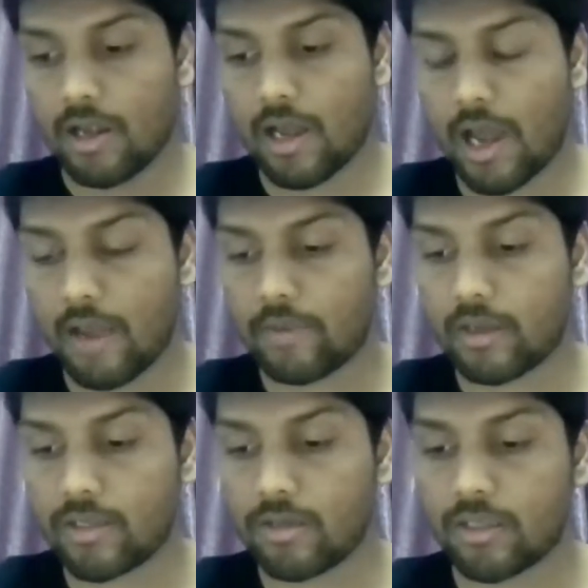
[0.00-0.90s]
And
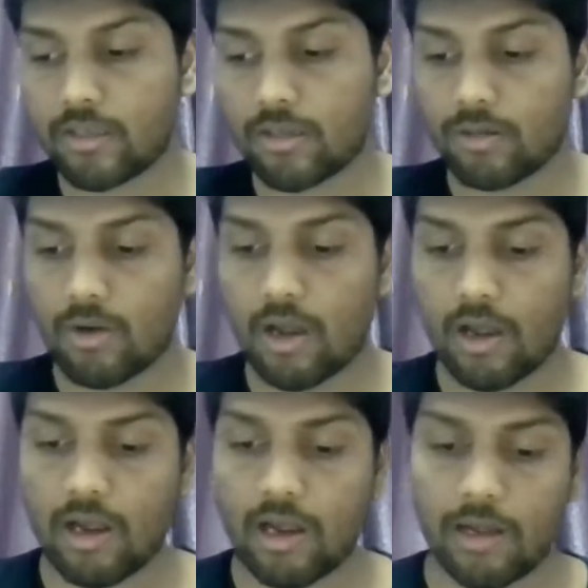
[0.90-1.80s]
then you need to
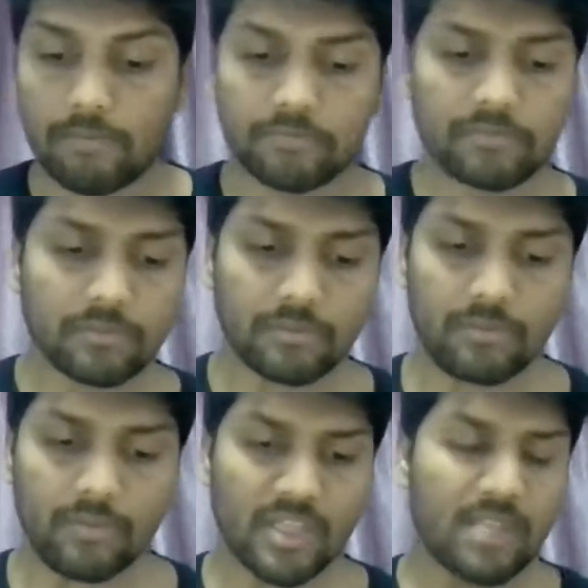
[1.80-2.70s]

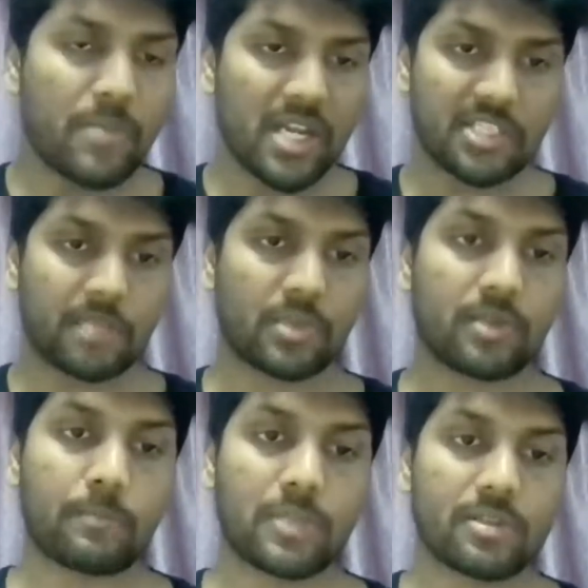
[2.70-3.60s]
the basic
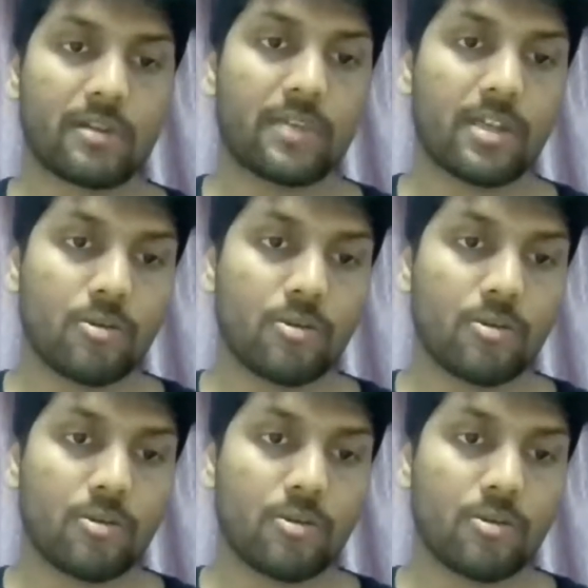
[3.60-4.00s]
purpose of the